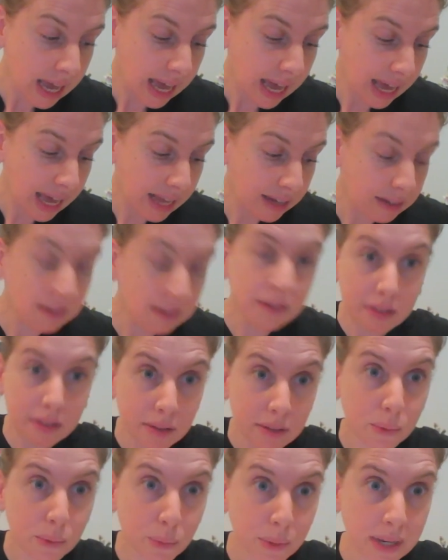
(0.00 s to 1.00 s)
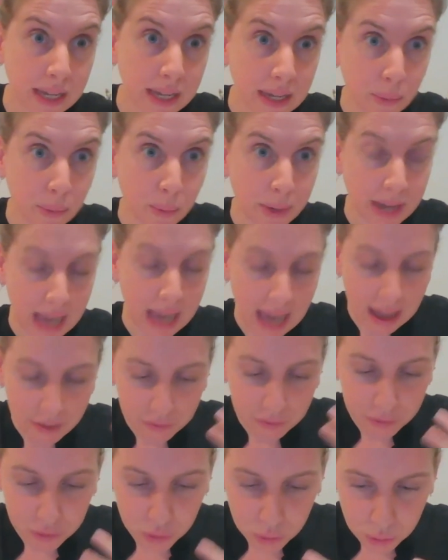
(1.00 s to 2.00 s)
And we
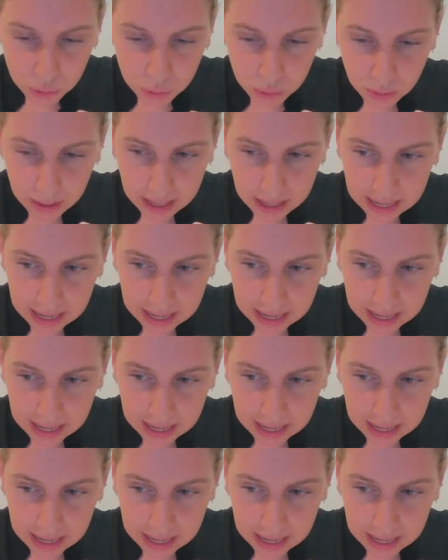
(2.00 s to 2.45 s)
have to